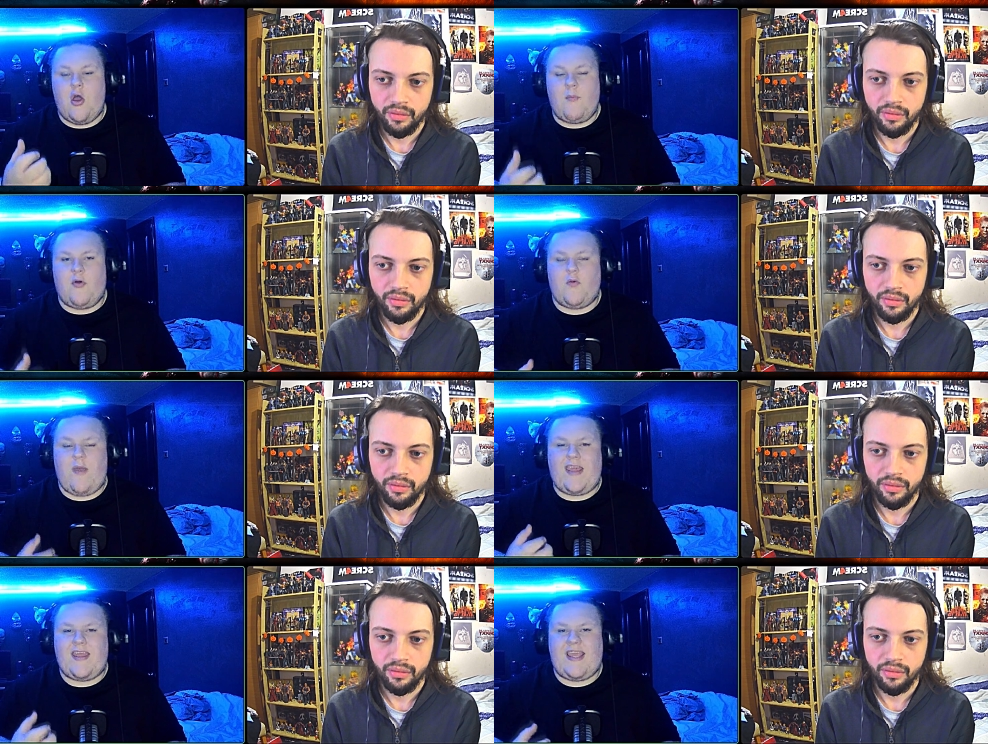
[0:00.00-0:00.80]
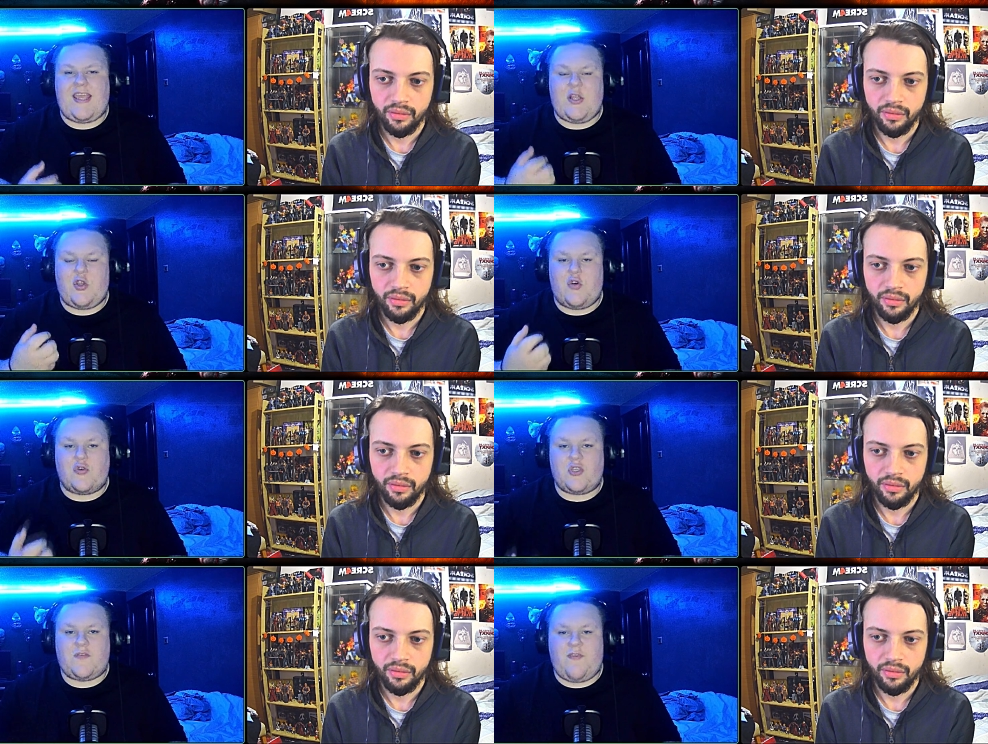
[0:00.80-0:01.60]
Speaker 1: But the way that he
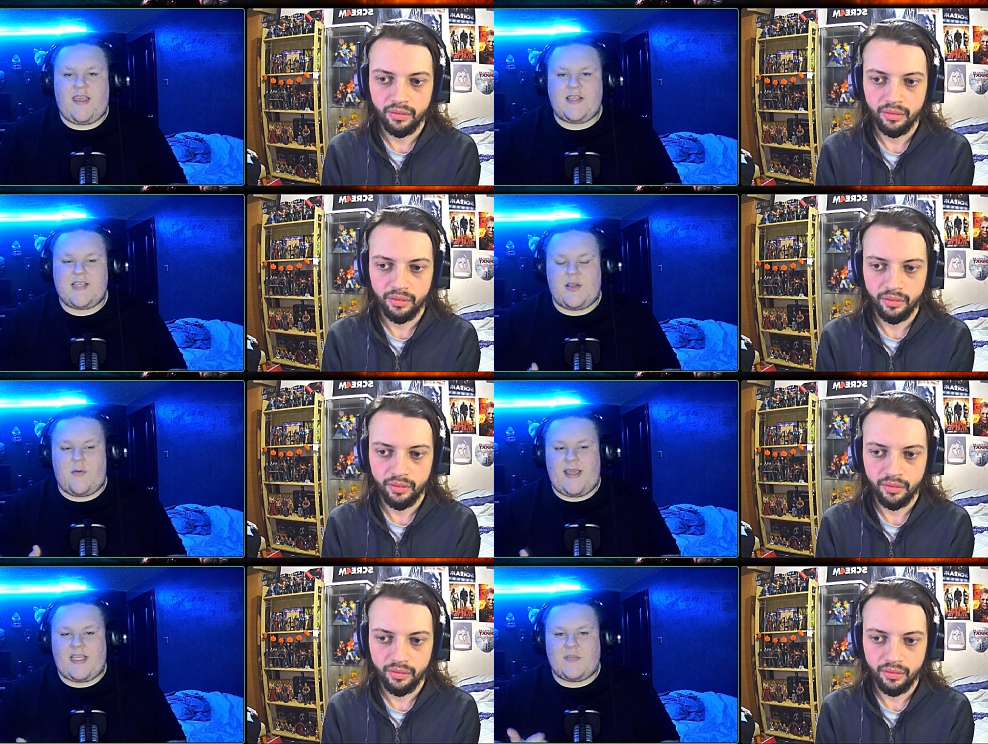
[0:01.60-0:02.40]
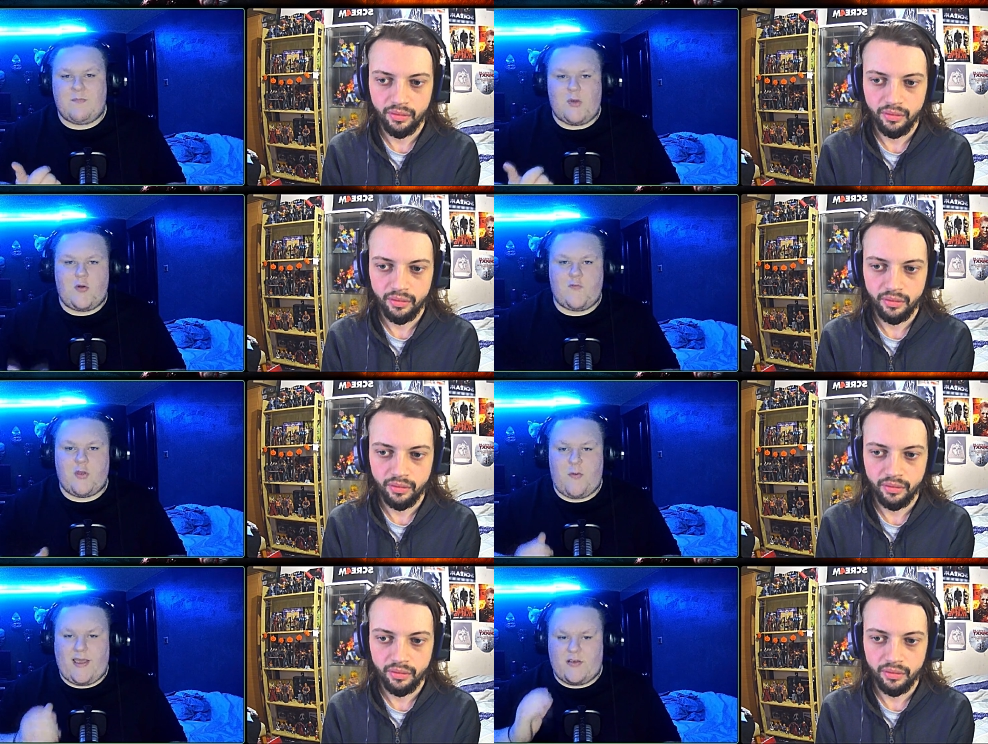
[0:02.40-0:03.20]
does things and the way his movement,
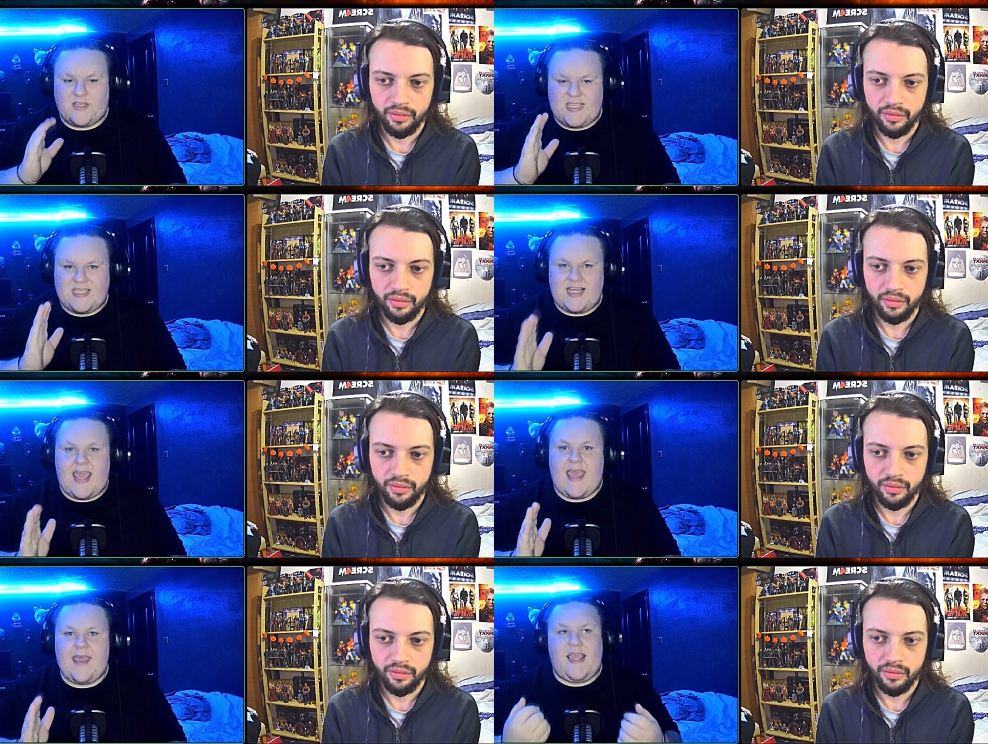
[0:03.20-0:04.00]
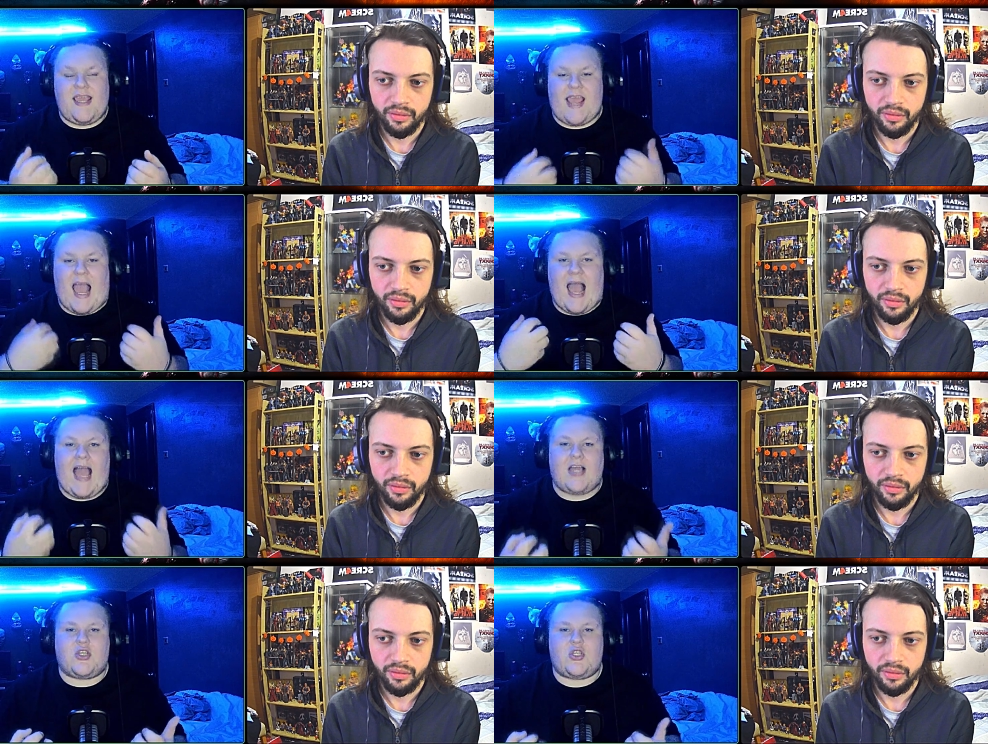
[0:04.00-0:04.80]
the way he'll stare, he
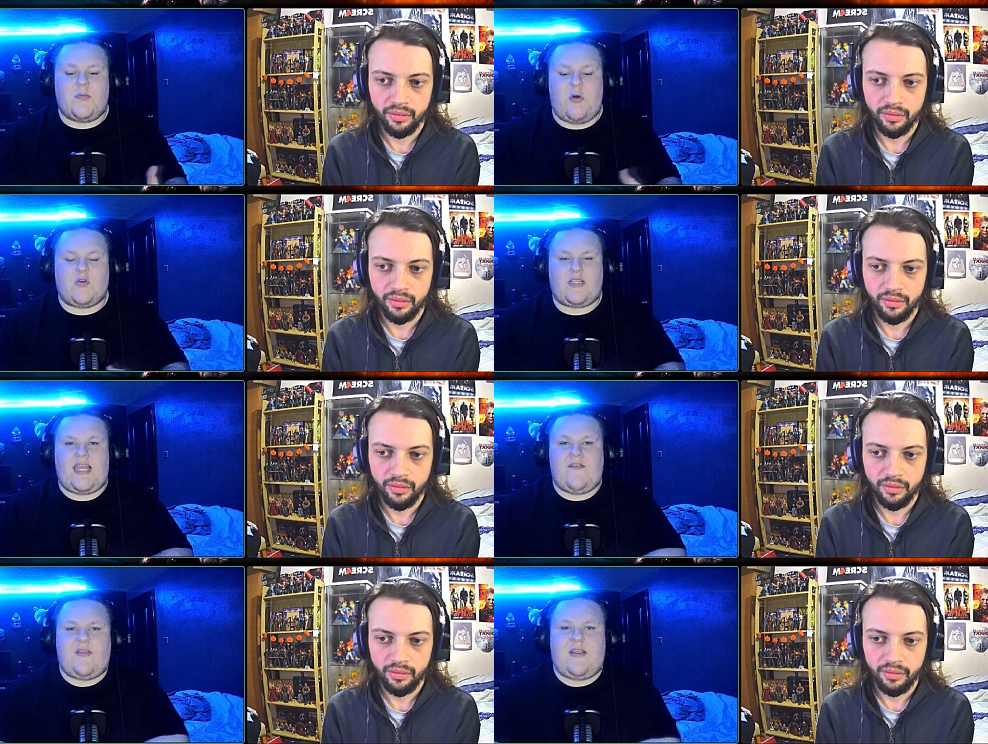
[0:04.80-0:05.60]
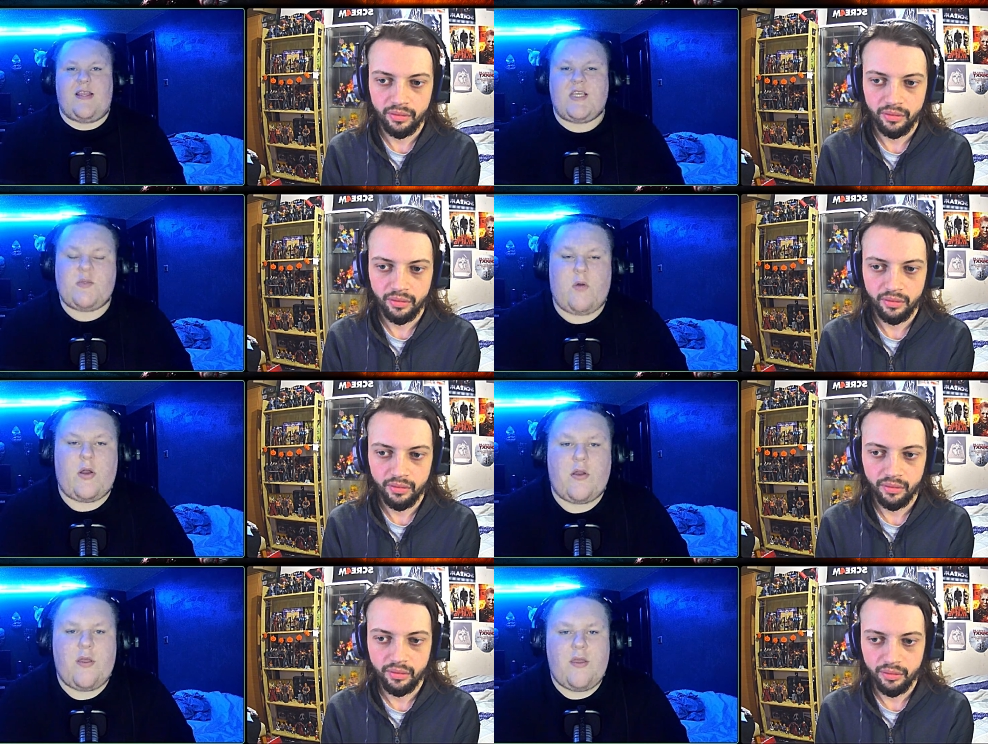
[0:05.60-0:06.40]
acts the most evil in this one.